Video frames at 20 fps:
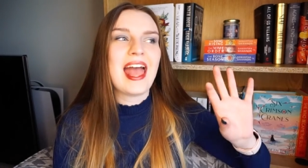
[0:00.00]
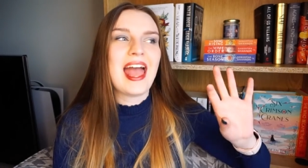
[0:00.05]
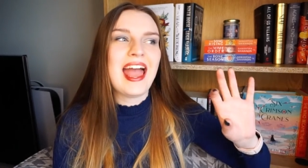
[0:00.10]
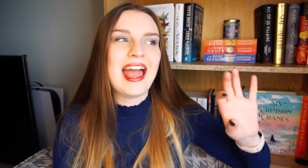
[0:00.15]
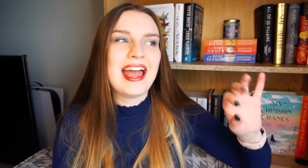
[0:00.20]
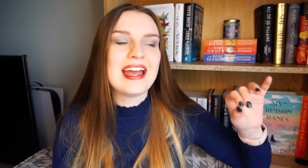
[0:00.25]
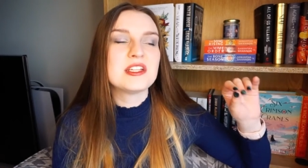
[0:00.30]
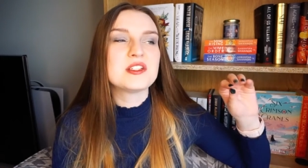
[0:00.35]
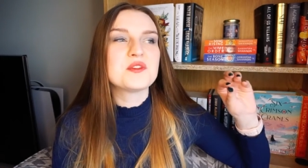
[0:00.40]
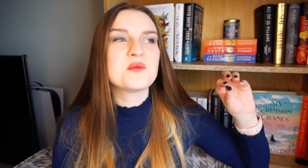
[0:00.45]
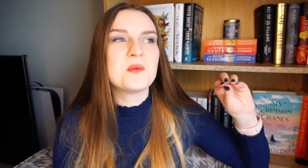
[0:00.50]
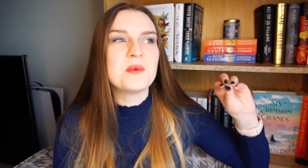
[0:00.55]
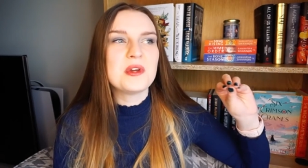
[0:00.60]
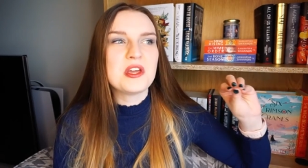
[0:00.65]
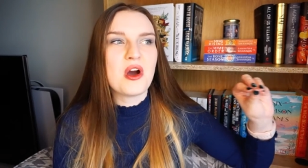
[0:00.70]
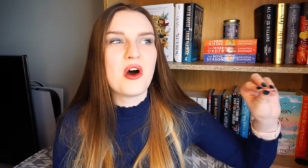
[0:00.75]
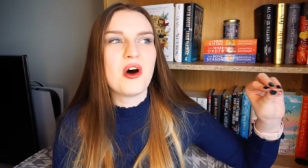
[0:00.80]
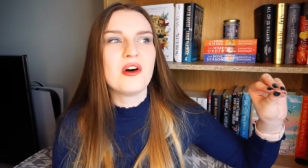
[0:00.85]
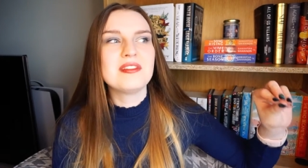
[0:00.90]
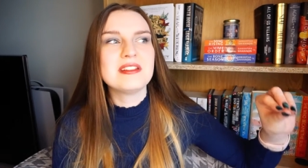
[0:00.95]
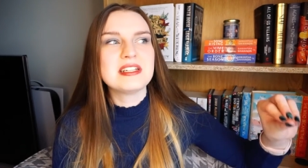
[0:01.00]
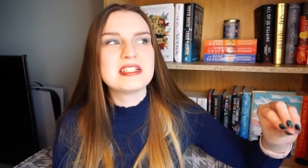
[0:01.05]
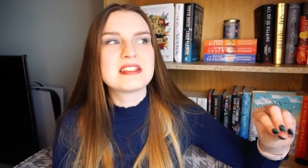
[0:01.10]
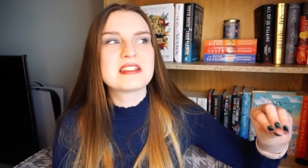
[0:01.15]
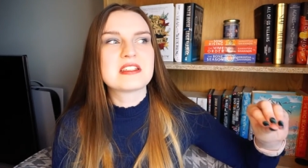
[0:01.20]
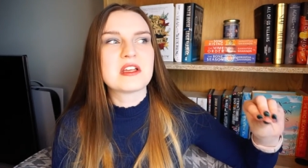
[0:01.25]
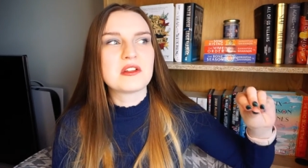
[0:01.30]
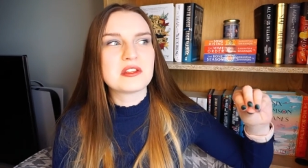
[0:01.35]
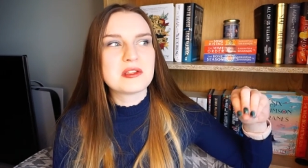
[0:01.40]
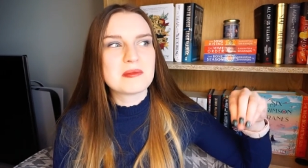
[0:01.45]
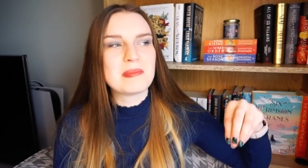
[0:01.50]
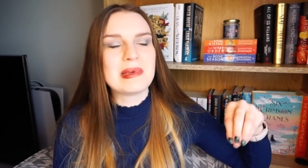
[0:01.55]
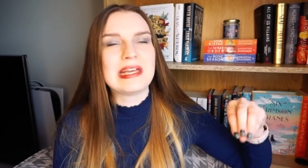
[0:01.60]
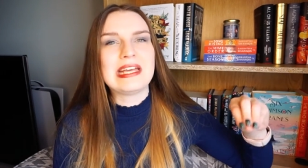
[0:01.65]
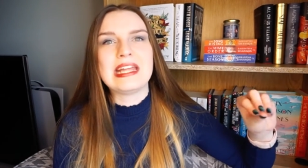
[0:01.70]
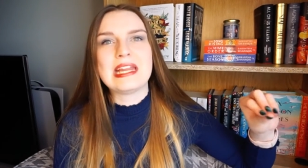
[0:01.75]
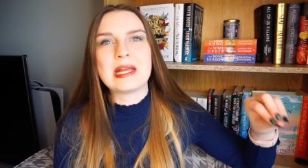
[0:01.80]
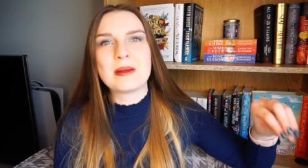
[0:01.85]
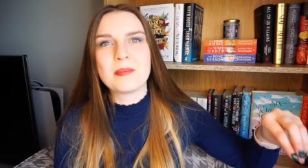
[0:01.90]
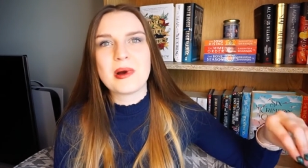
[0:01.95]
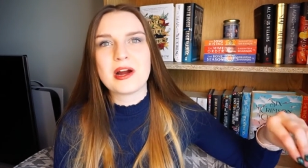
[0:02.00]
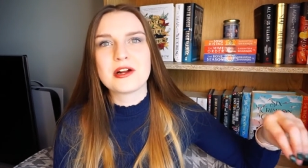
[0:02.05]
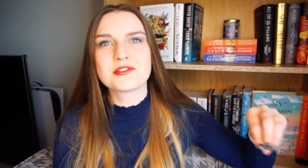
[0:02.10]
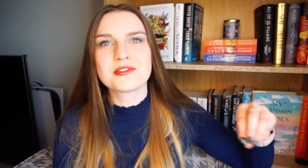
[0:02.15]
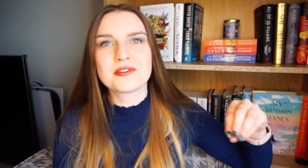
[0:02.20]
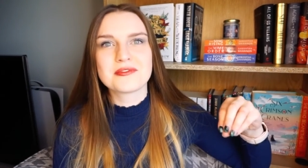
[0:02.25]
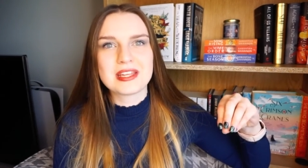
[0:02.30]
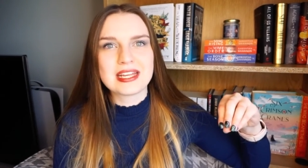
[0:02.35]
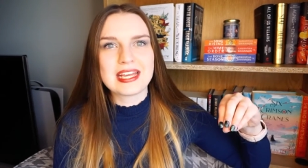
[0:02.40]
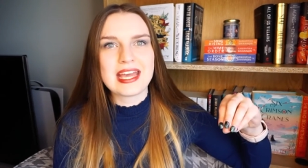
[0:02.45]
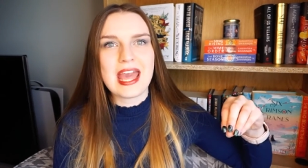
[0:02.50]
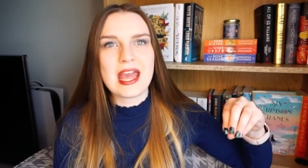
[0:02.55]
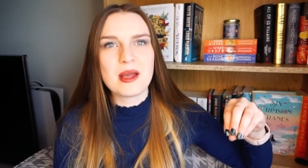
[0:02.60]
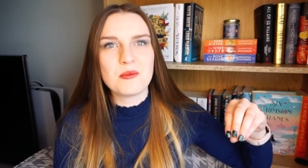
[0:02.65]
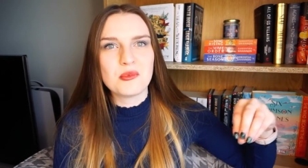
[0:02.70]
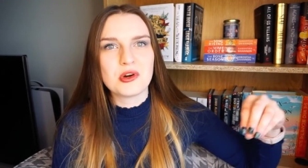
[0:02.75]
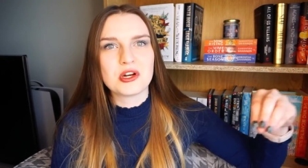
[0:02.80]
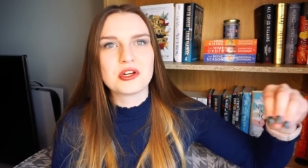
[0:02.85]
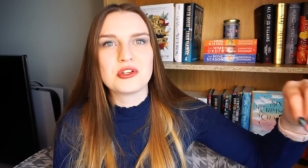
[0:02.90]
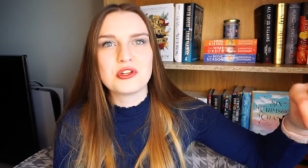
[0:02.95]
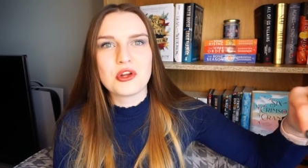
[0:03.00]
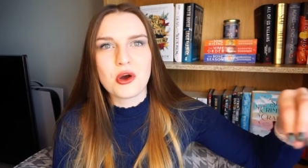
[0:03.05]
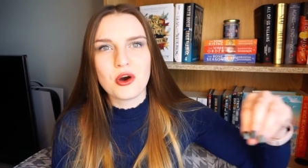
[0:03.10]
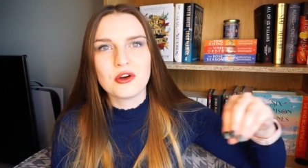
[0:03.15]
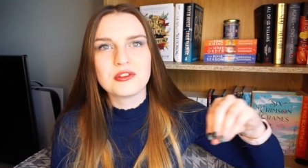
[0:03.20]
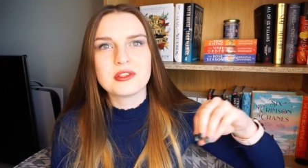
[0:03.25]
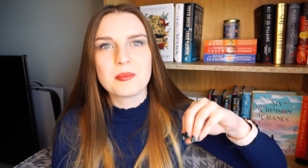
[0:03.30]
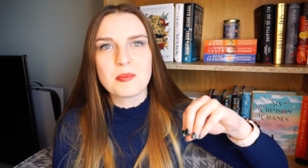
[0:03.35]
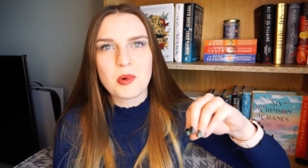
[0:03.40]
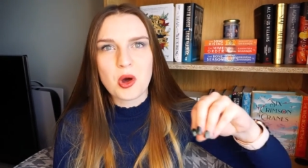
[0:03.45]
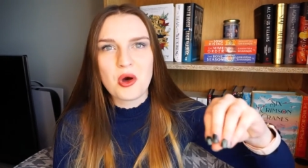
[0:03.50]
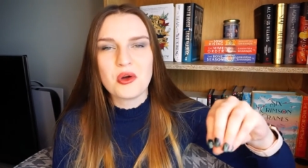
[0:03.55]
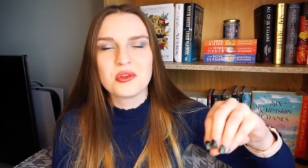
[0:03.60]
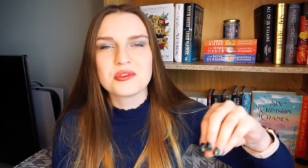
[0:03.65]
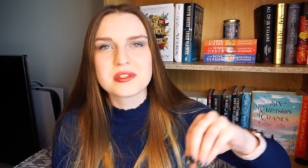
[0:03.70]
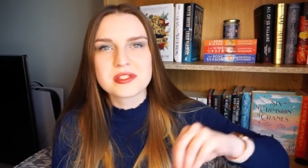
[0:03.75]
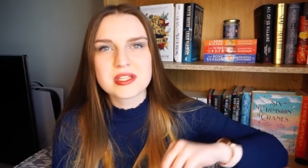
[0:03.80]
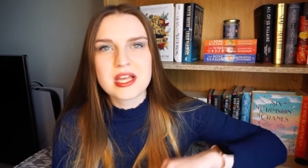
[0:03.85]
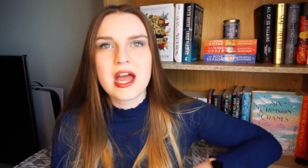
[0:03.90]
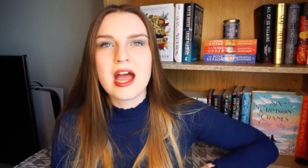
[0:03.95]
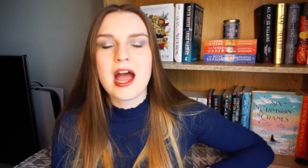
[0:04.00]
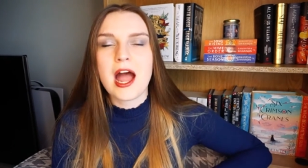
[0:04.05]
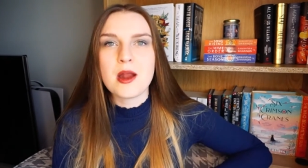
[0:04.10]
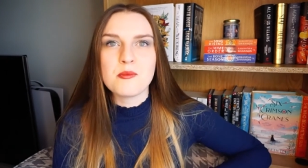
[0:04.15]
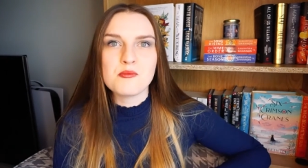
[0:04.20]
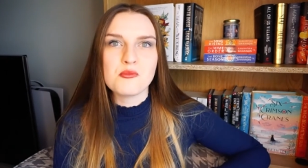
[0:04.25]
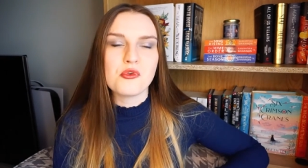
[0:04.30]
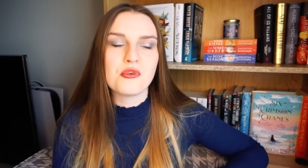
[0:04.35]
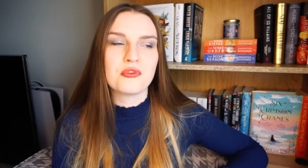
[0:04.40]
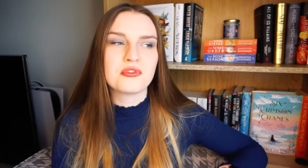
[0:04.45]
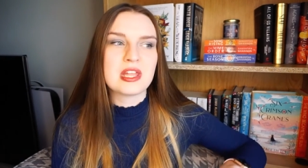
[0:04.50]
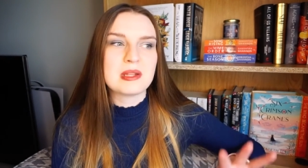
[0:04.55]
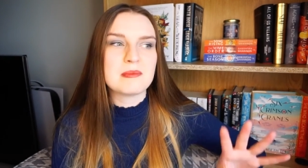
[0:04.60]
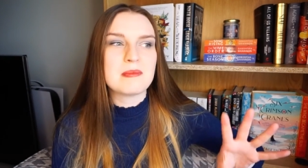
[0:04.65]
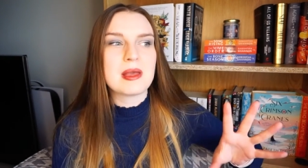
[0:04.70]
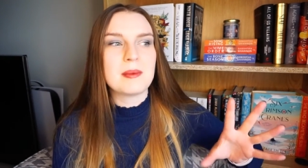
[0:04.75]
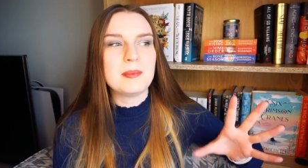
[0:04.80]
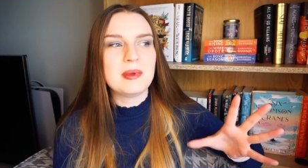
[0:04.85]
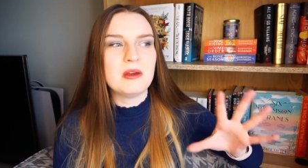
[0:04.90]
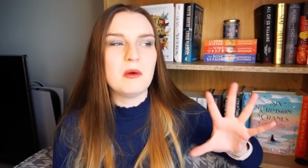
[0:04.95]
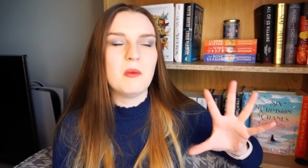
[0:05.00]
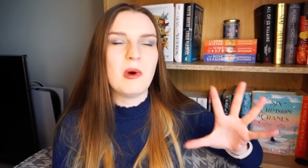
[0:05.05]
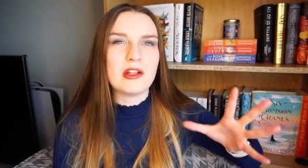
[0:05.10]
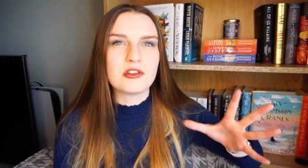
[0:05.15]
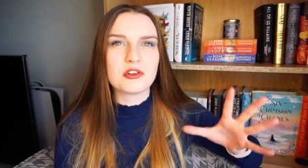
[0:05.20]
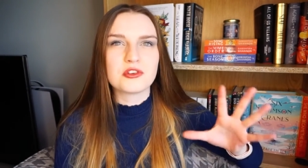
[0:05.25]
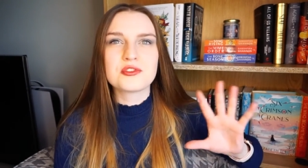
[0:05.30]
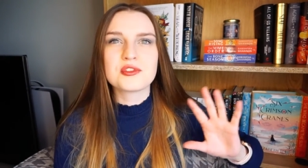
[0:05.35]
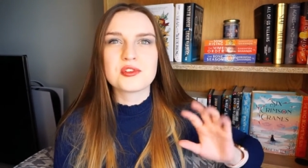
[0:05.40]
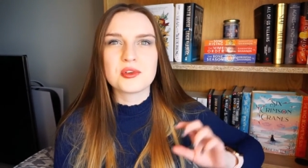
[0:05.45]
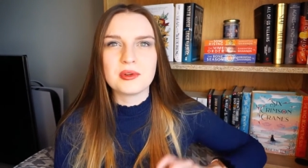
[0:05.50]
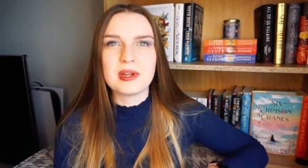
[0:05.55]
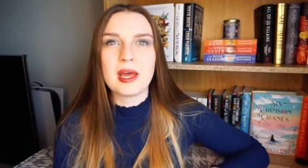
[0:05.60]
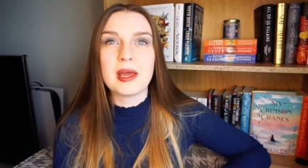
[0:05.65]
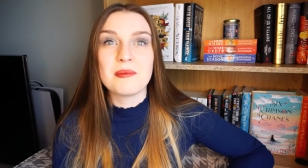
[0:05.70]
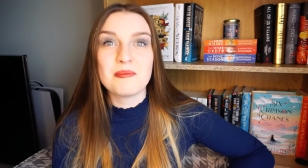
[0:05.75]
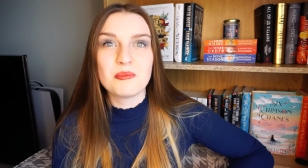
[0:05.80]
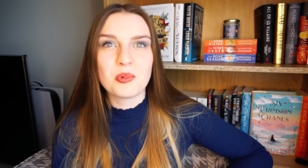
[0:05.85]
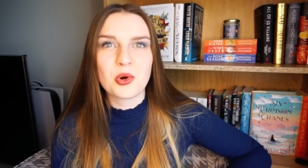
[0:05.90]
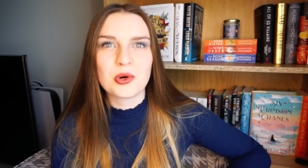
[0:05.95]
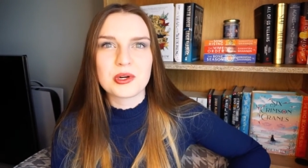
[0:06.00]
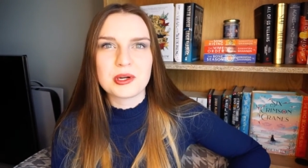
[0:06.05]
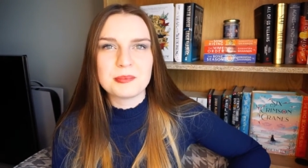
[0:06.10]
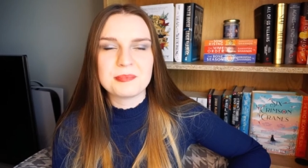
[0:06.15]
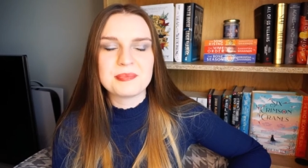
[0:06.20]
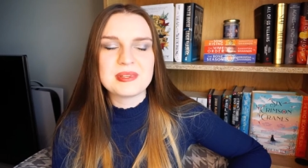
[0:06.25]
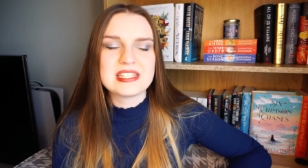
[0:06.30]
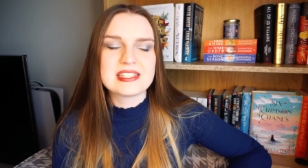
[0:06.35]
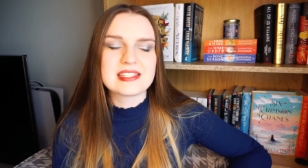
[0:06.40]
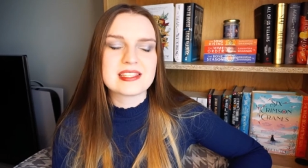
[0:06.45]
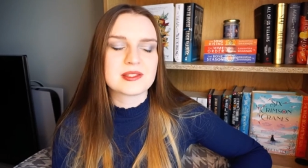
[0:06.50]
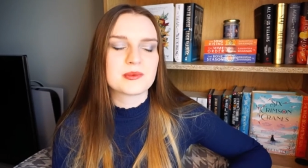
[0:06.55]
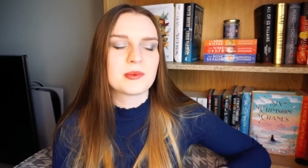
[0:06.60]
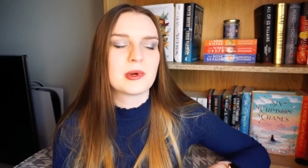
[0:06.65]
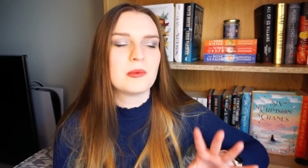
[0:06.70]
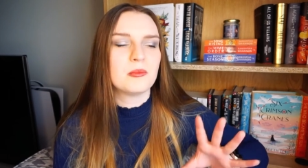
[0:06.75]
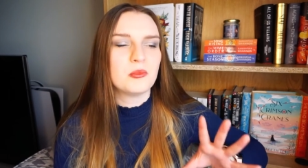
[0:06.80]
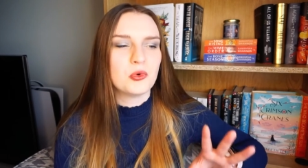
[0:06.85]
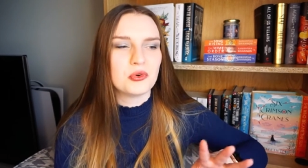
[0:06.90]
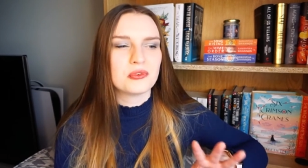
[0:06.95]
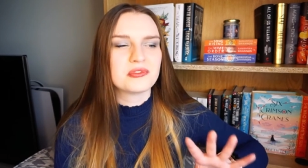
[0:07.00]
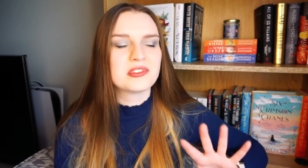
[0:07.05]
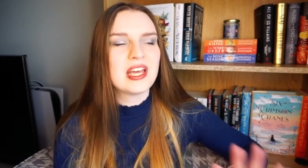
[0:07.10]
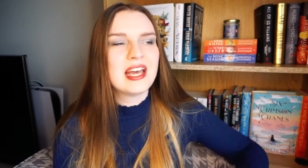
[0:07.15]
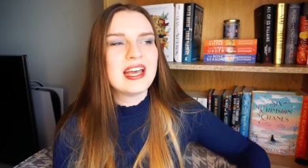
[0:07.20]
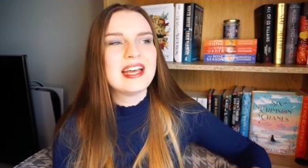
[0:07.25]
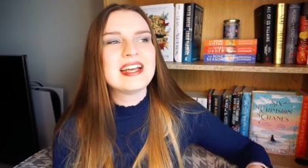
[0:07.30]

and we only saw the beginning parts of the game where, you know, on the pawns are moved, and maybe one or two of the important pieces were moved.